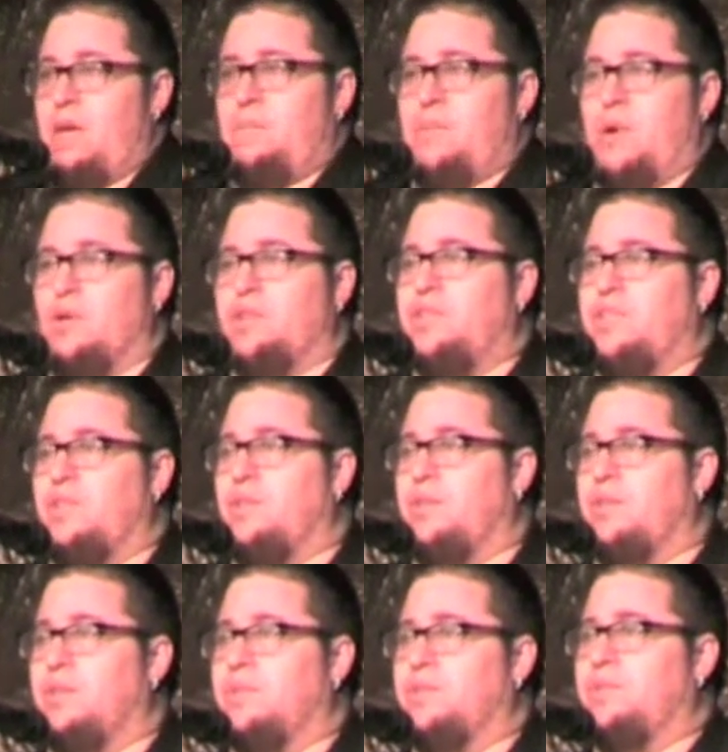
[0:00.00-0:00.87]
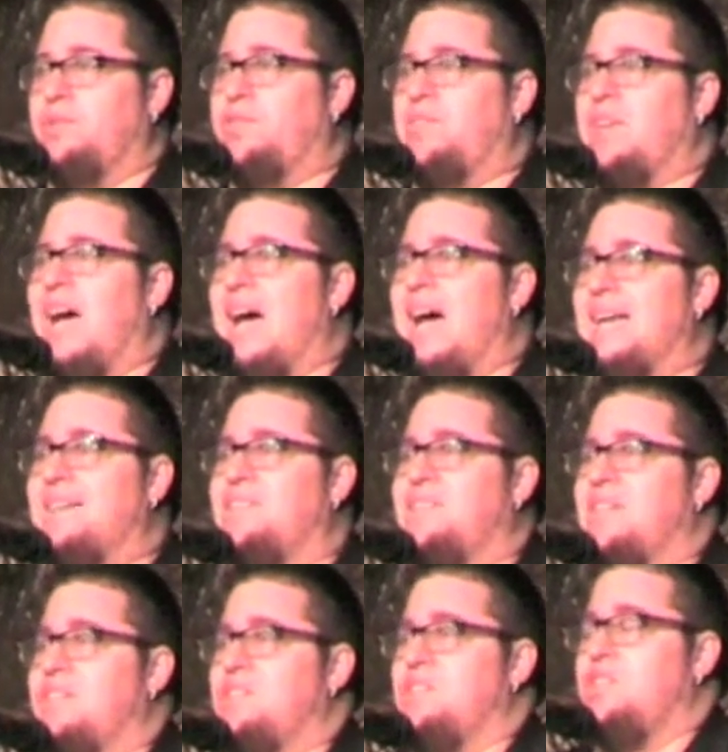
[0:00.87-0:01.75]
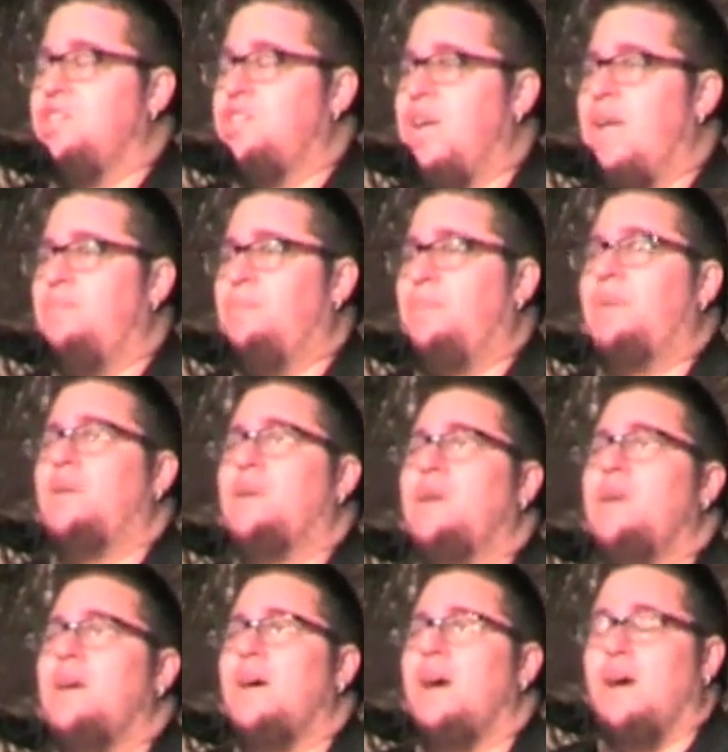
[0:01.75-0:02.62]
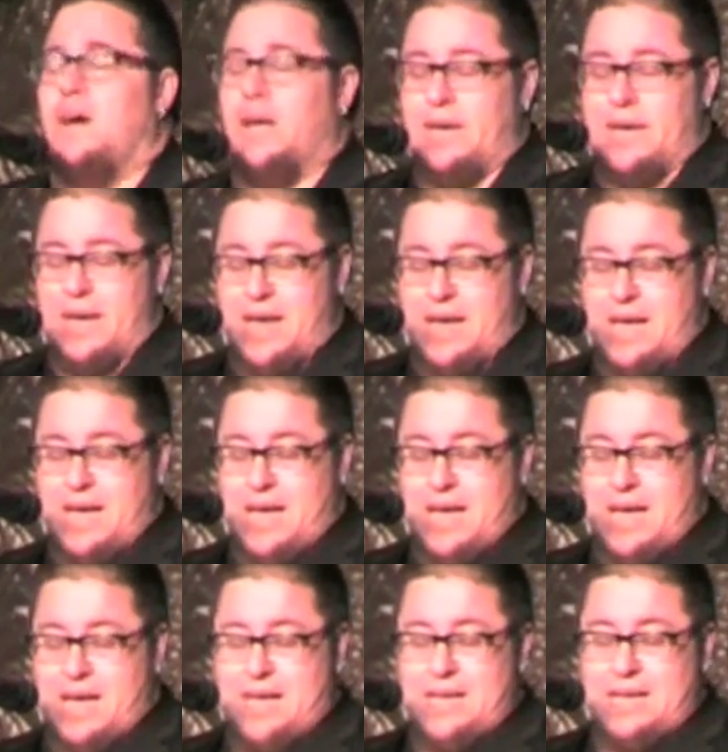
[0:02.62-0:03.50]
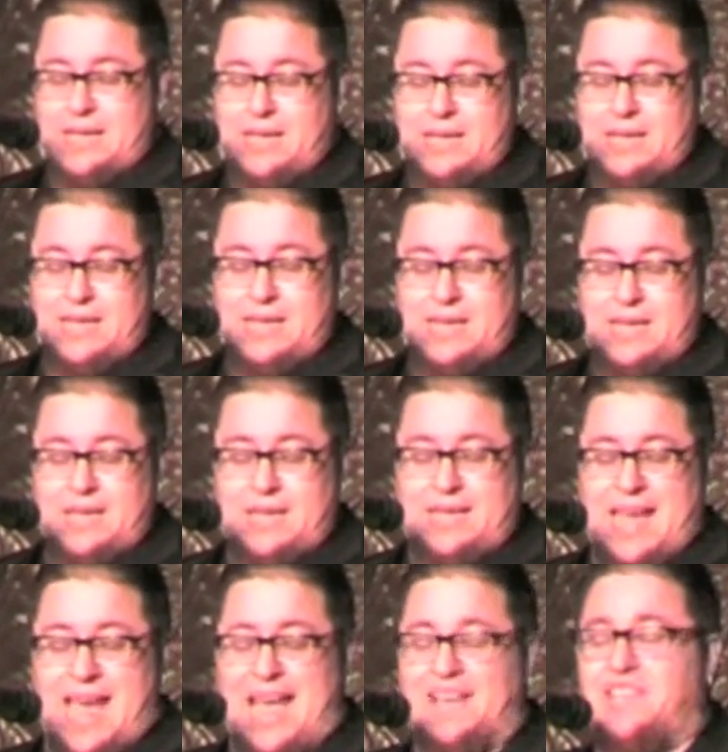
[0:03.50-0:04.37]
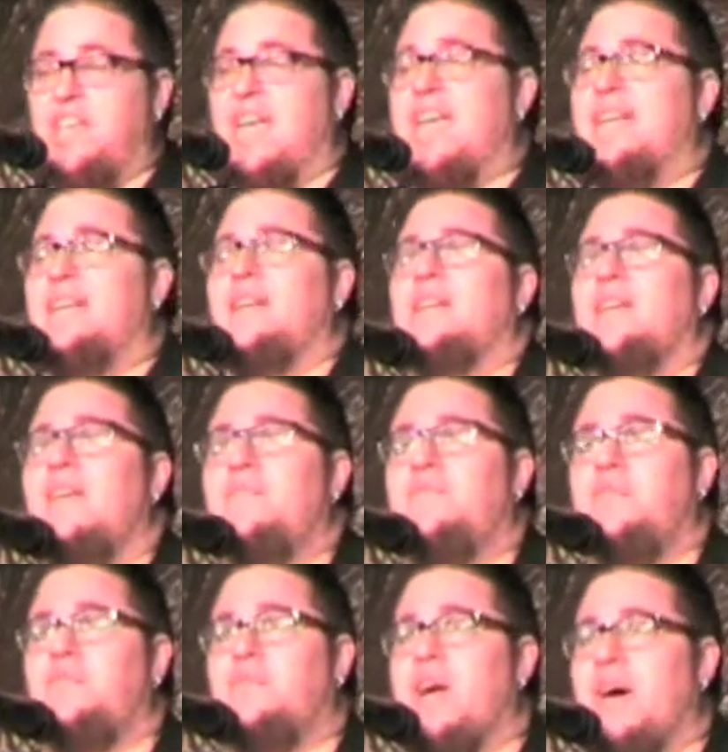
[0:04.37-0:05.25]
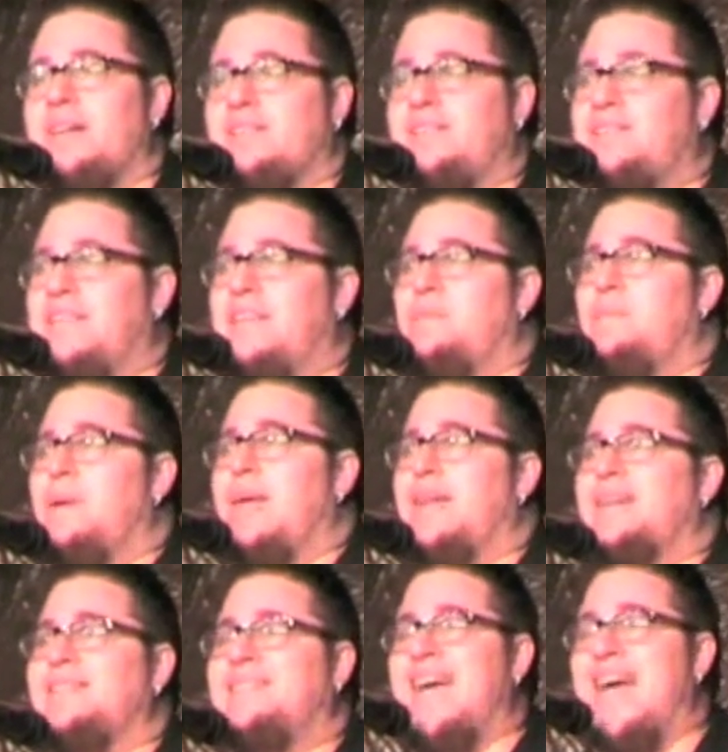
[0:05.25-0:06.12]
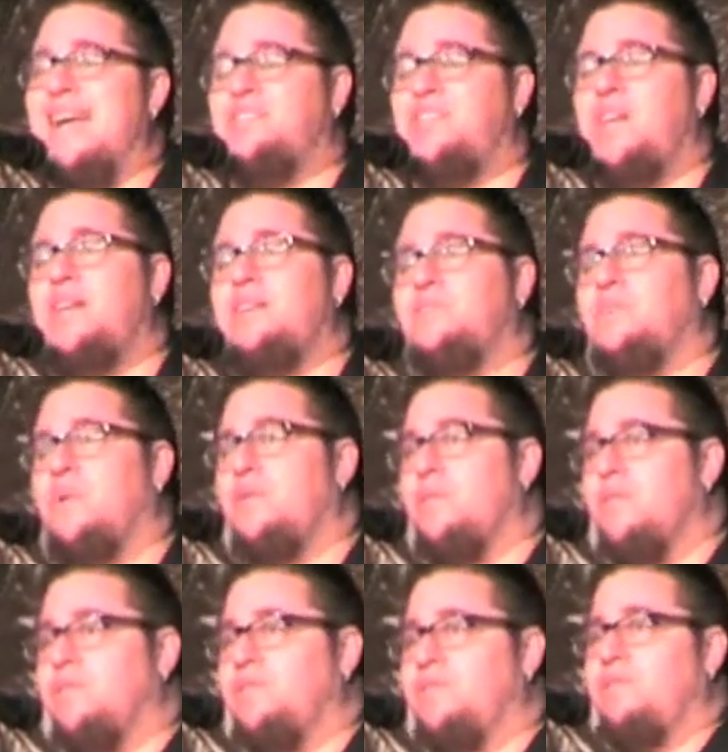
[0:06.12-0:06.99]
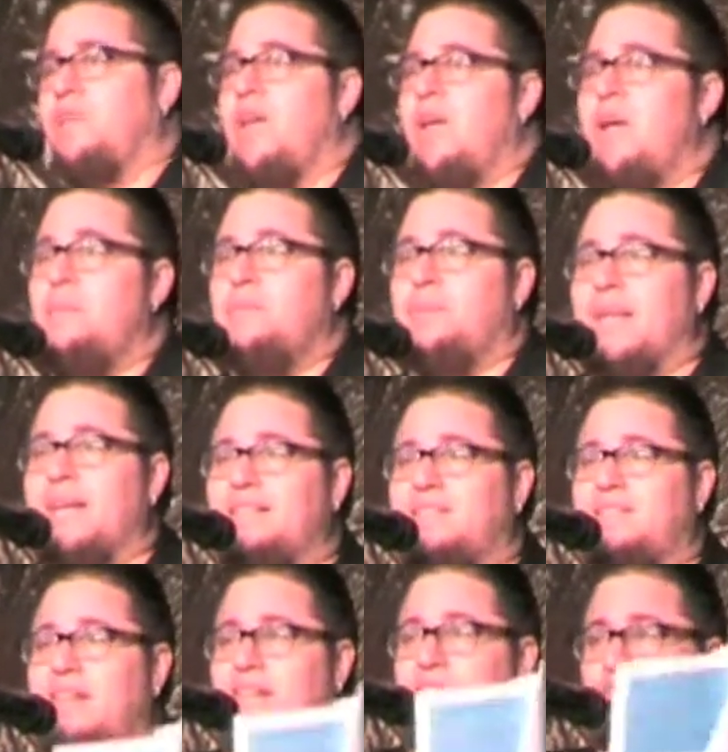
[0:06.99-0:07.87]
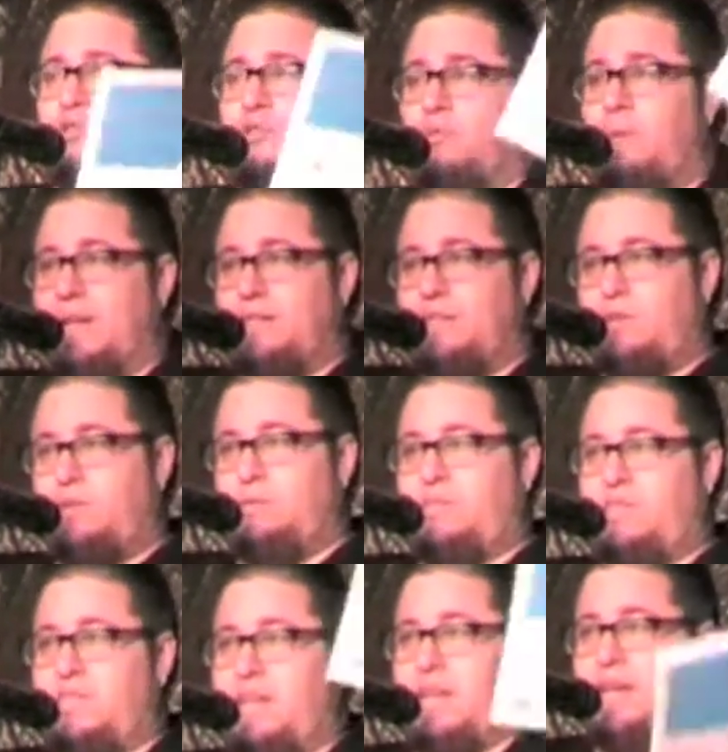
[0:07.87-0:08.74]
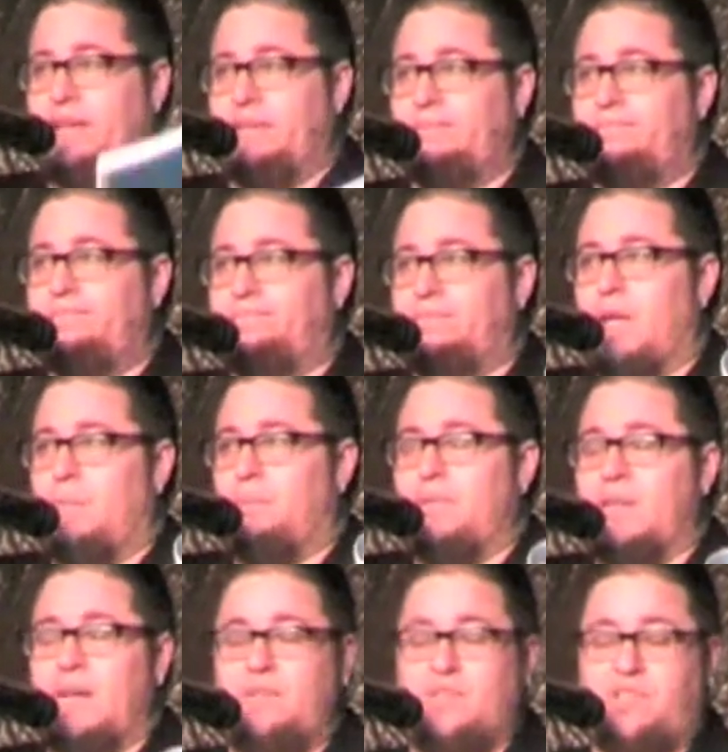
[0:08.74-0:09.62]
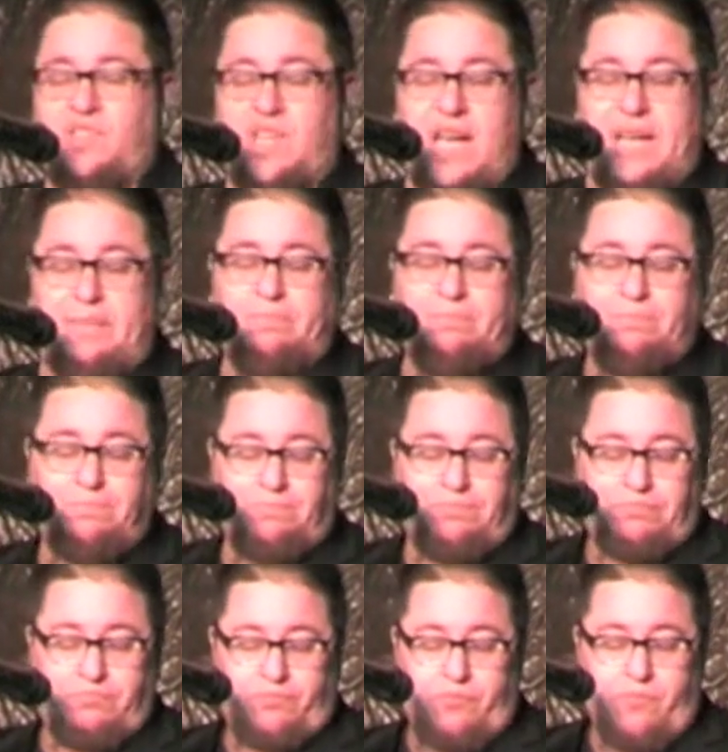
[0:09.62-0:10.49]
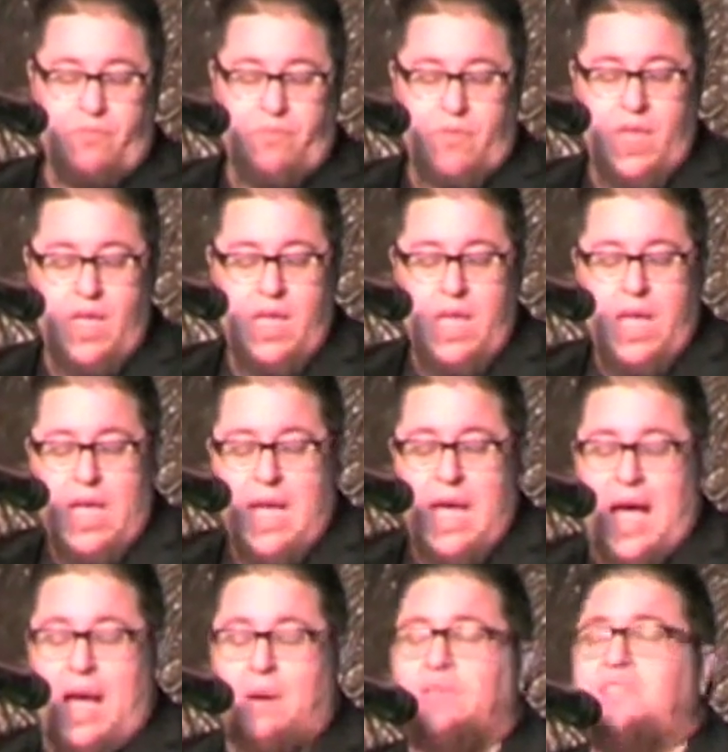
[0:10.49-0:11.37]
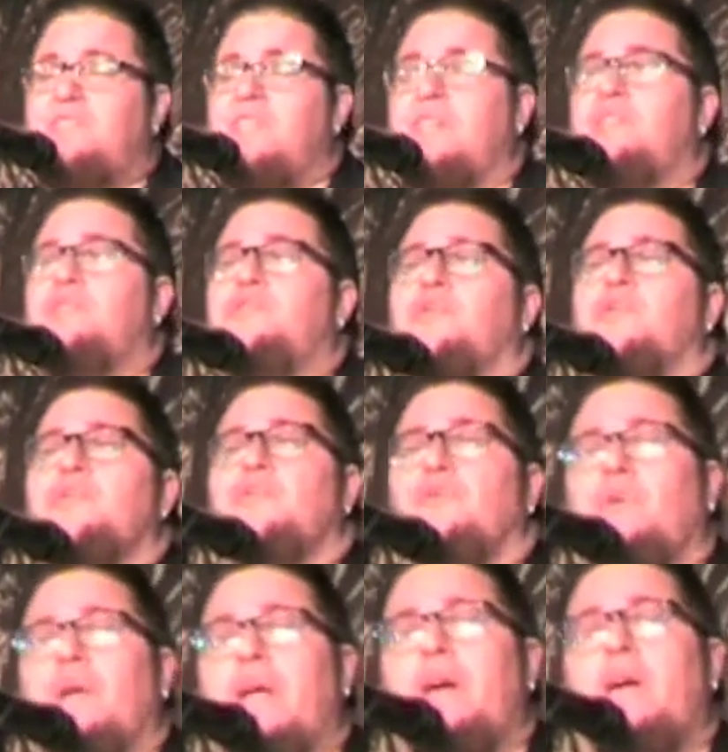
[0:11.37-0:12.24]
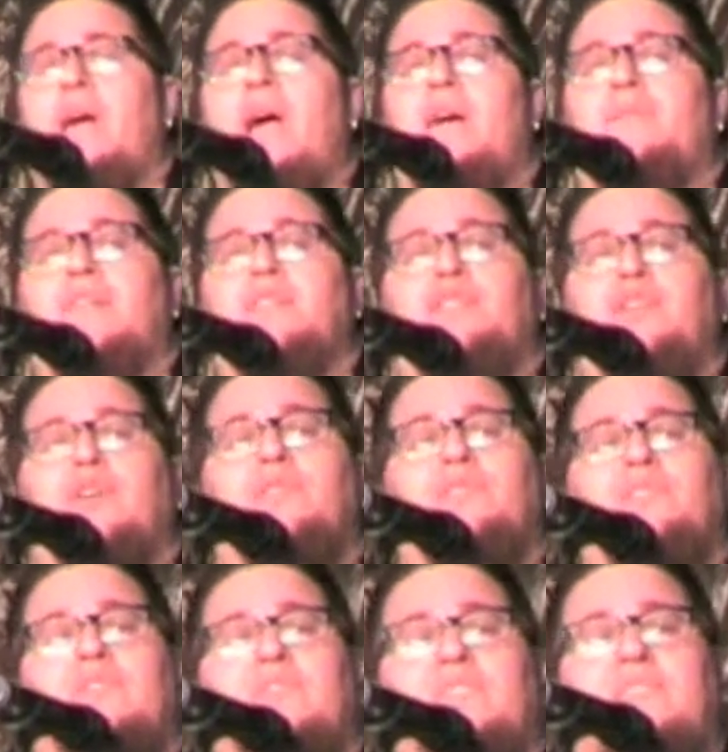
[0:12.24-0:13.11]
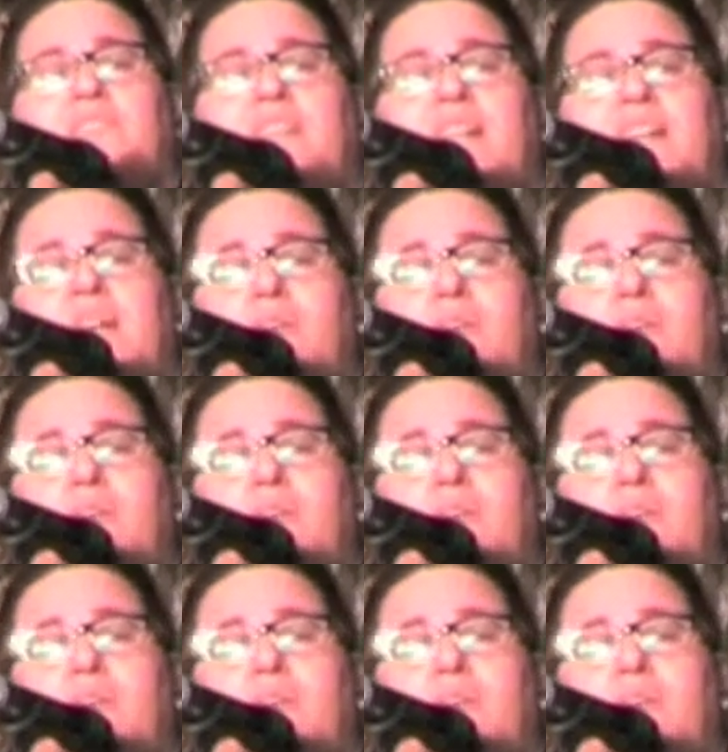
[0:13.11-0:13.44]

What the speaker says: personal size and shape on a Dash 8, if you've got a seatmate. A Dash 8 is one of those planes that has 2x2 seating up and down the side. I was seated toward the rear, having chosen to sit